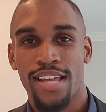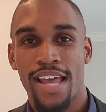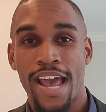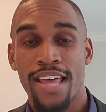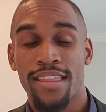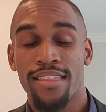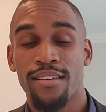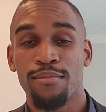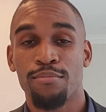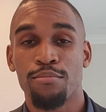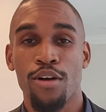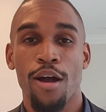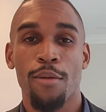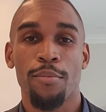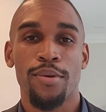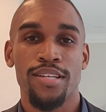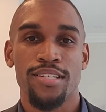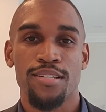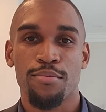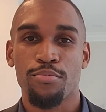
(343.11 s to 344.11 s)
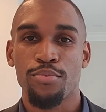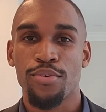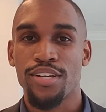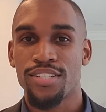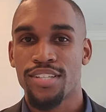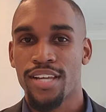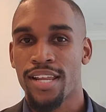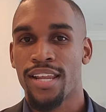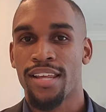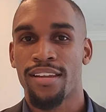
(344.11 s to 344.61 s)
and the property is
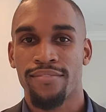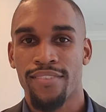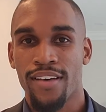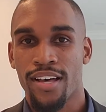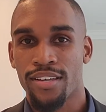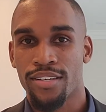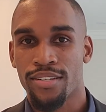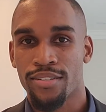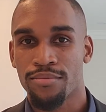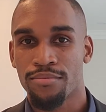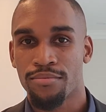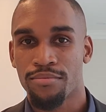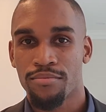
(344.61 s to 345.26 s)
appreciating in value.